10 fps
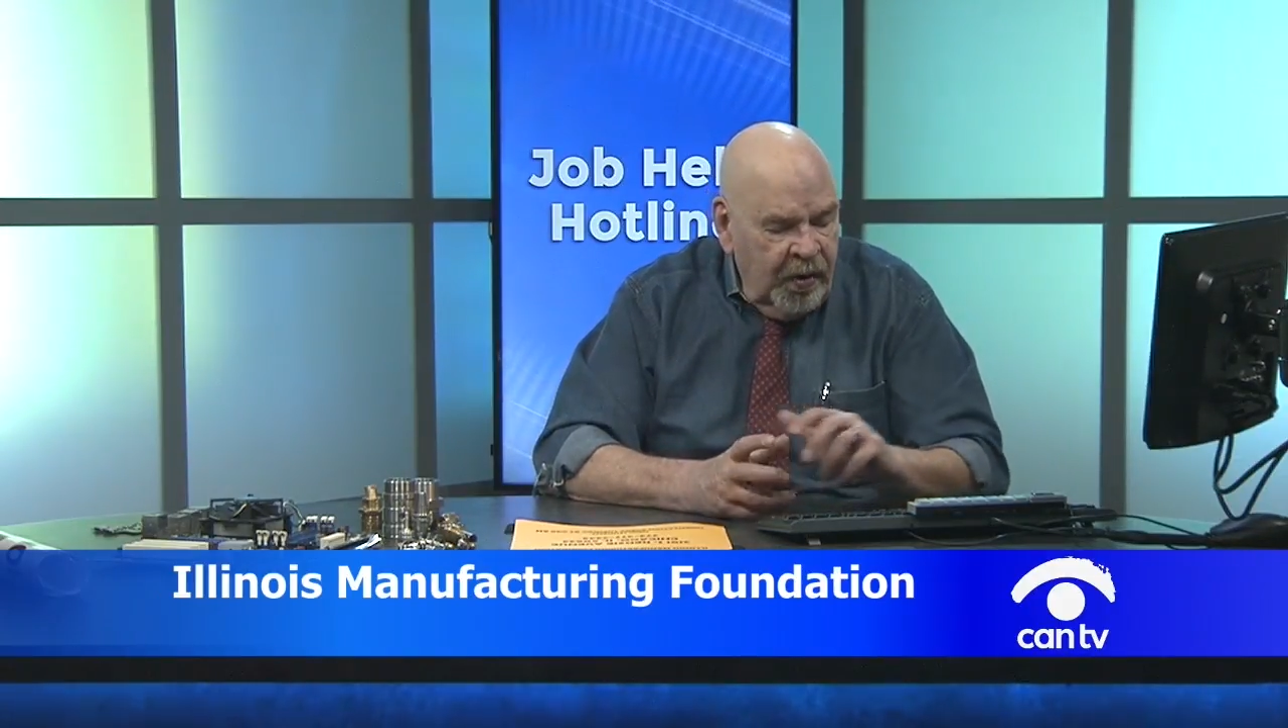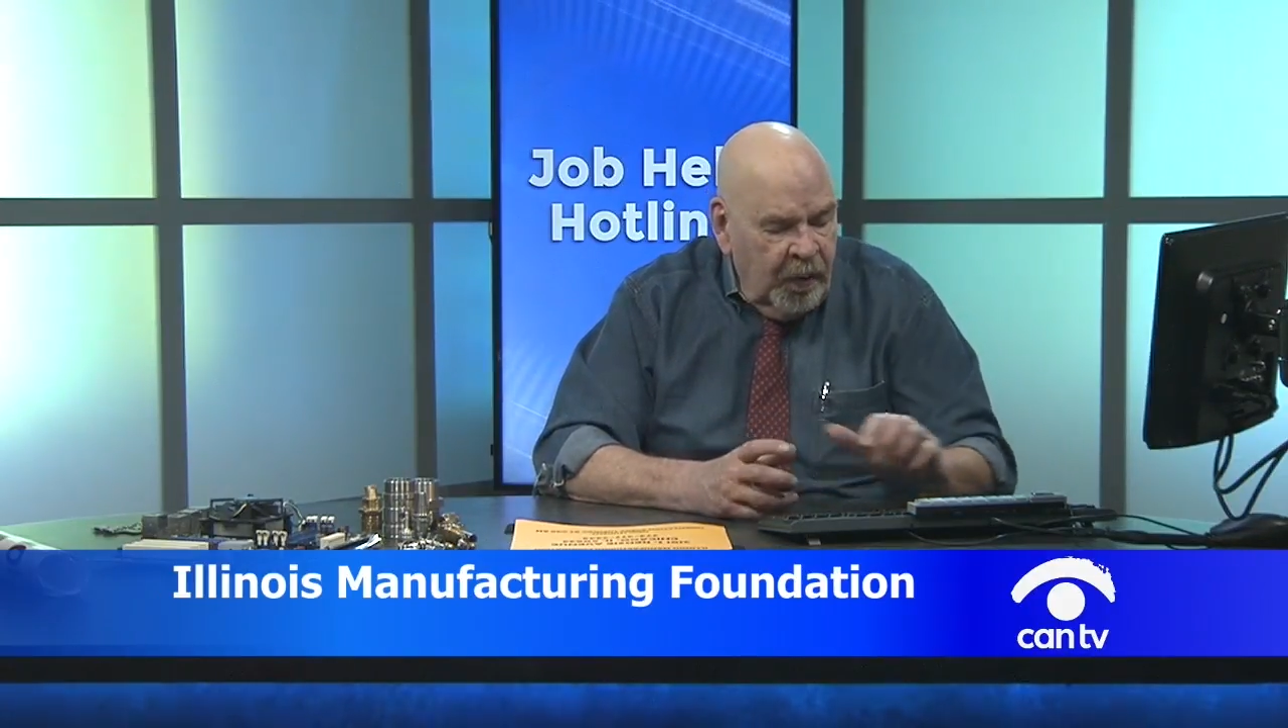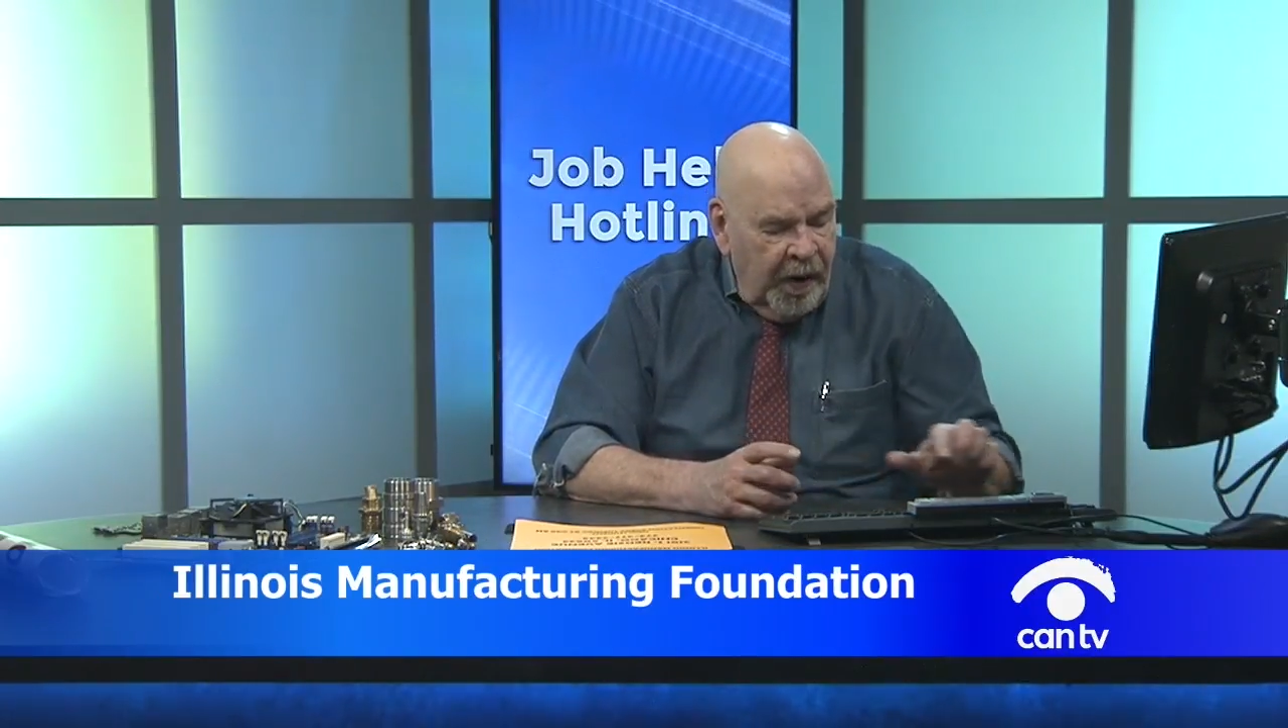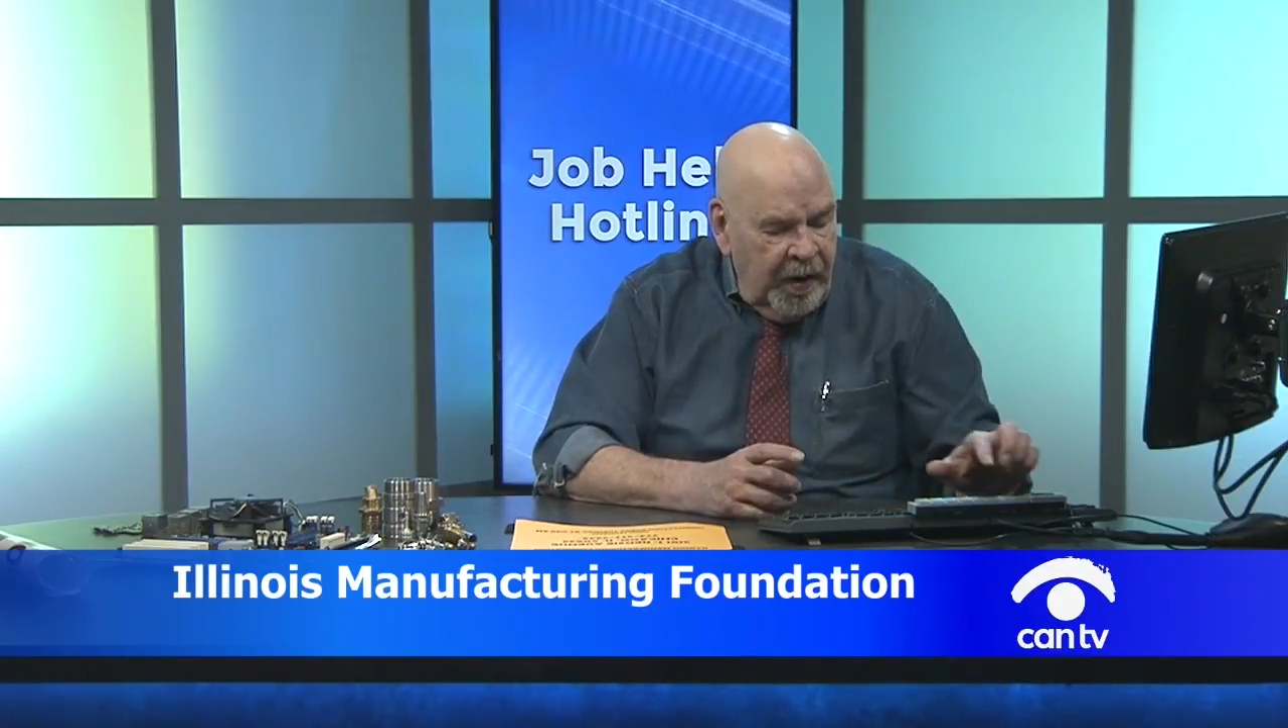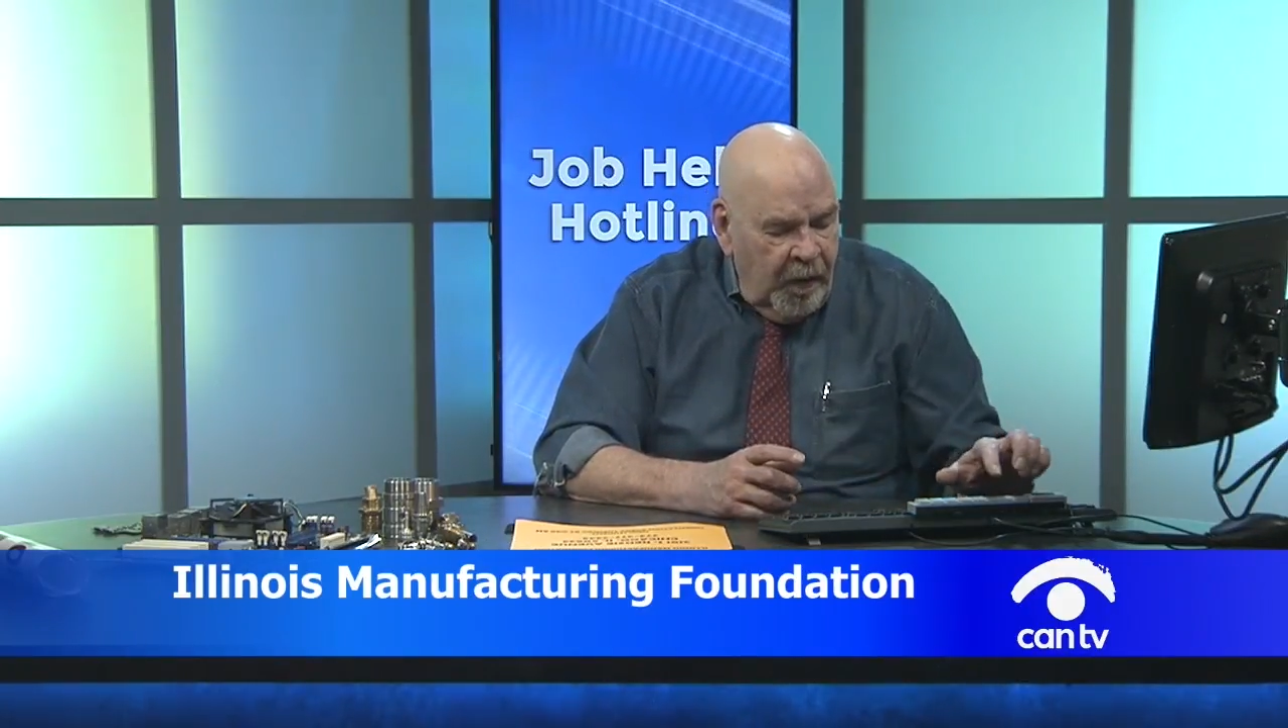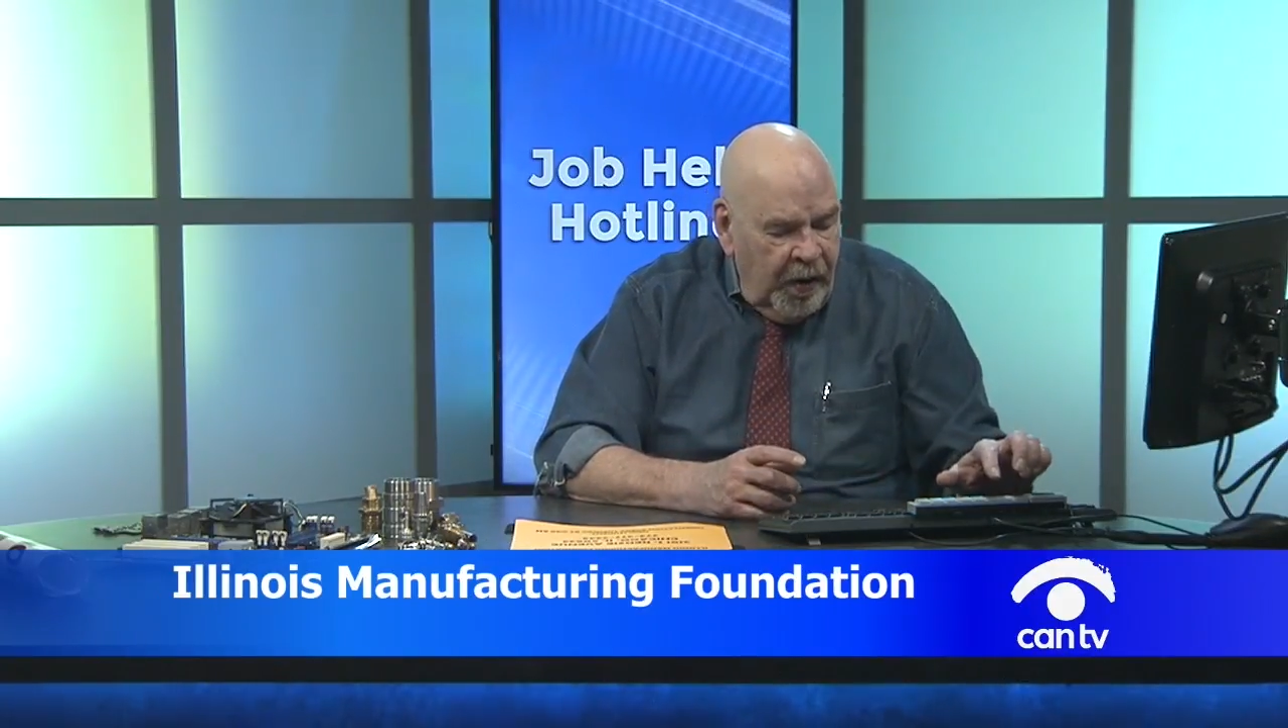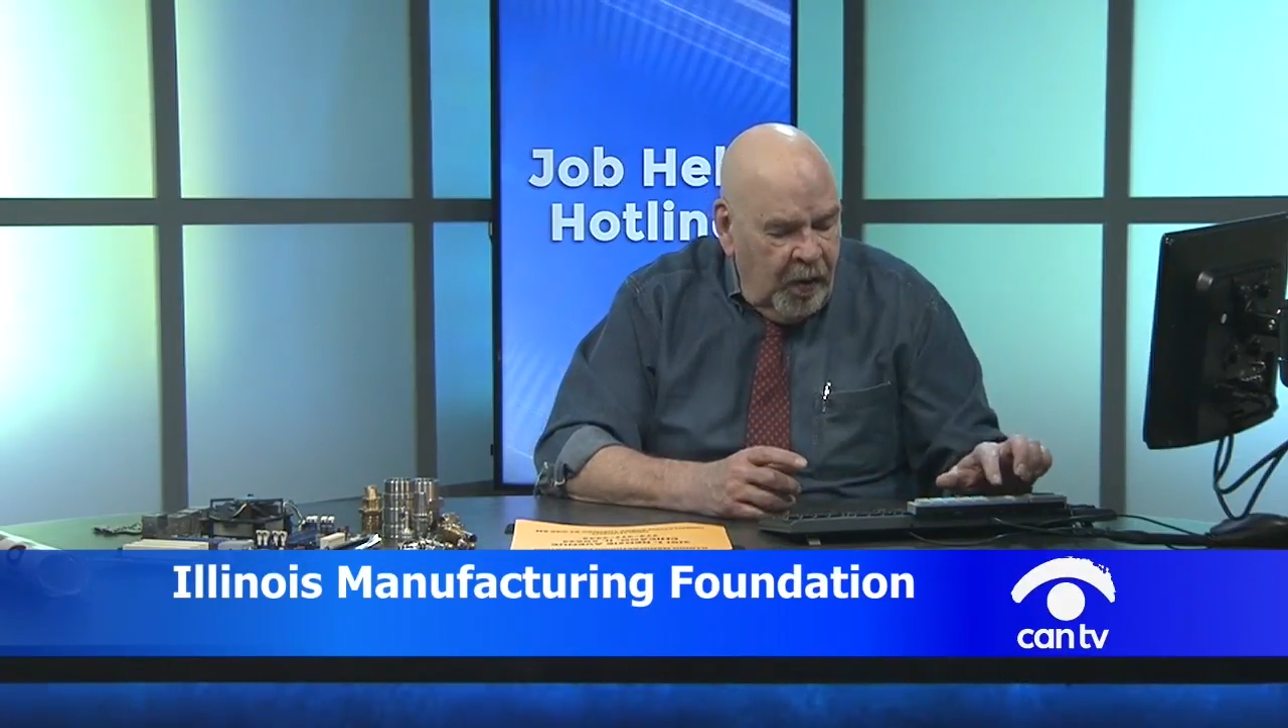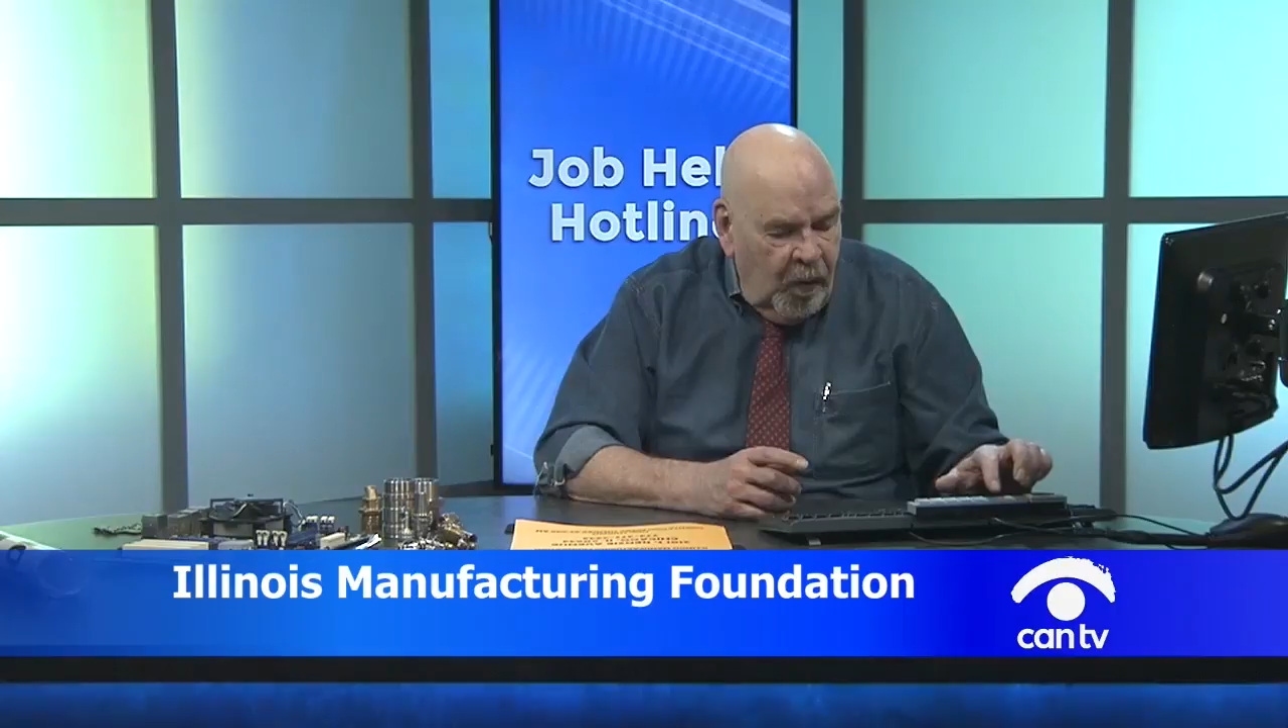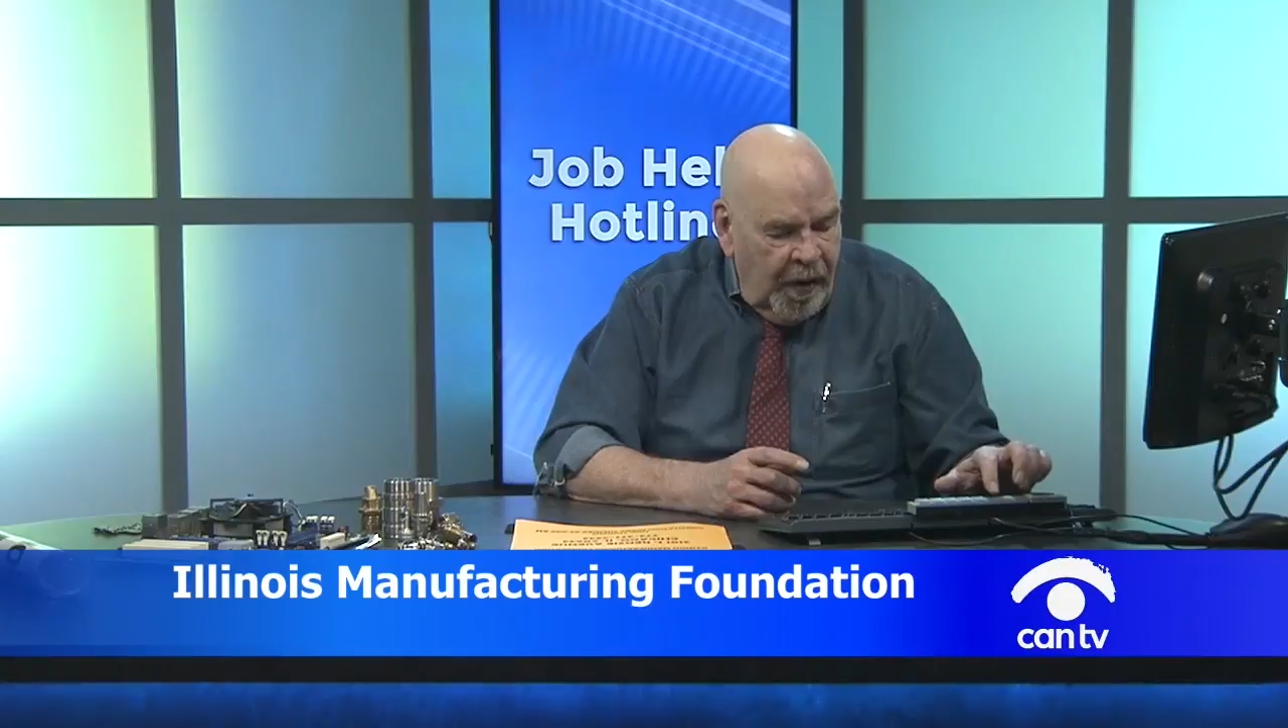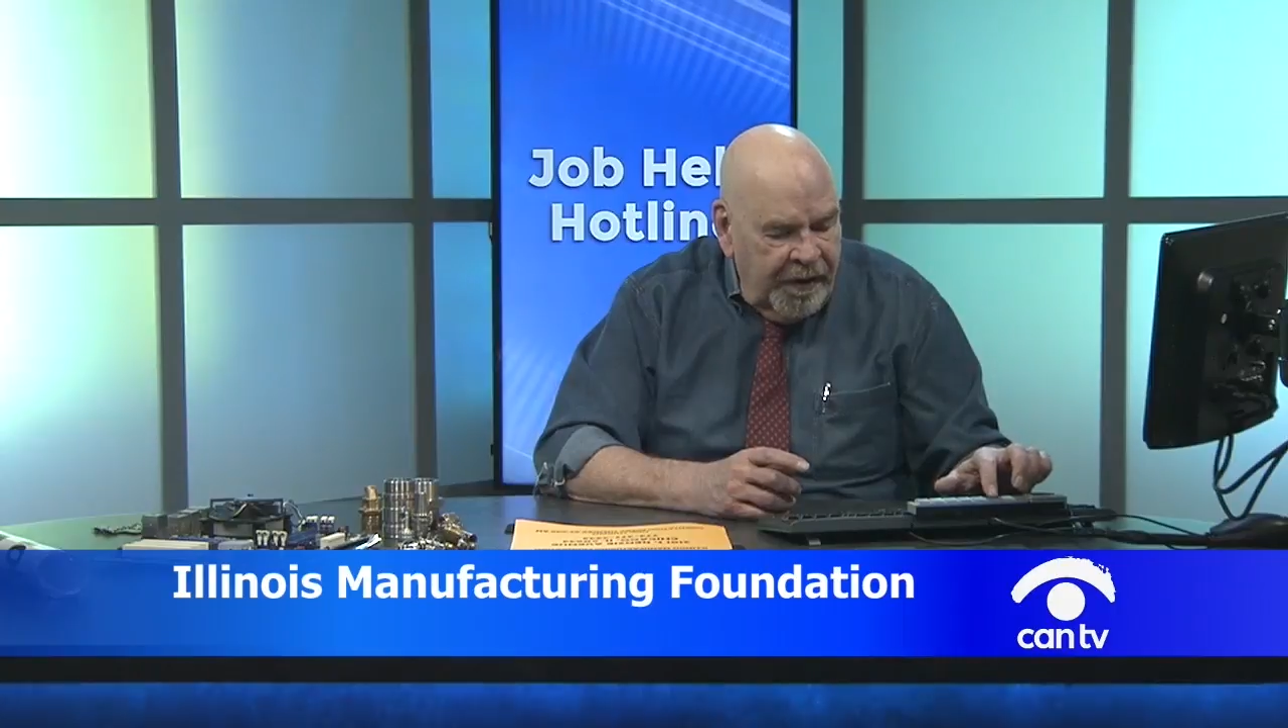
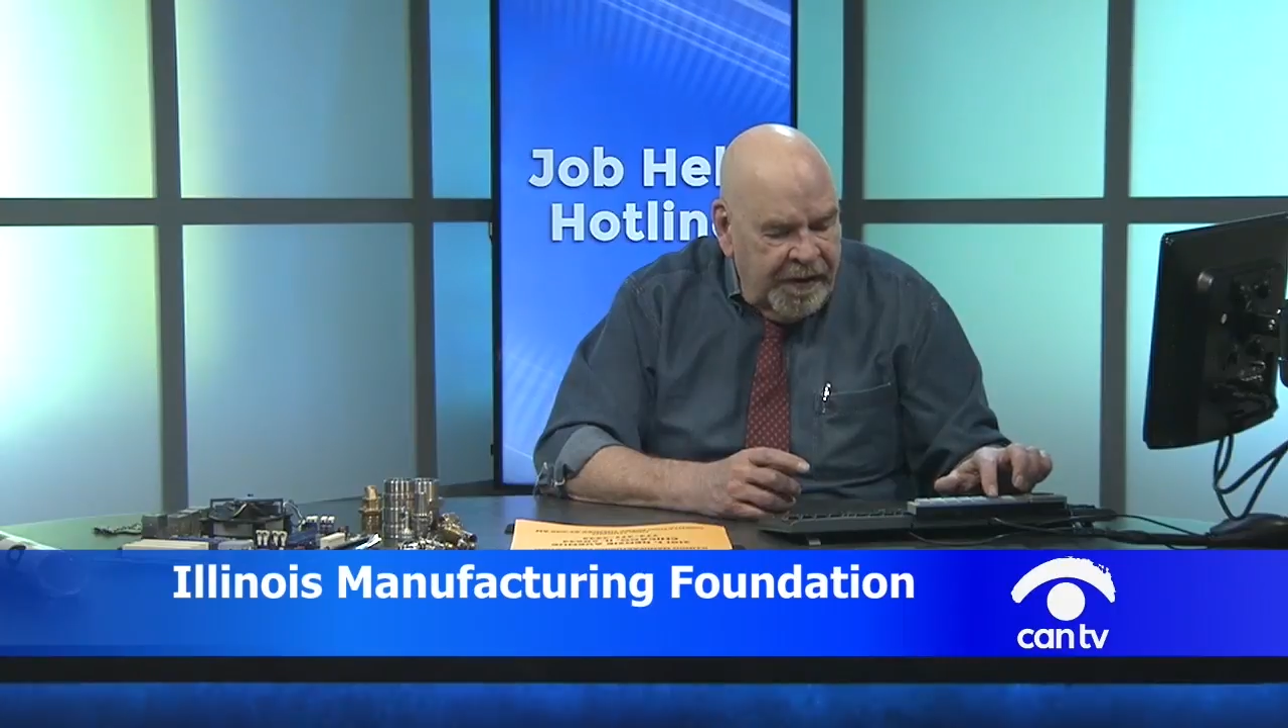2101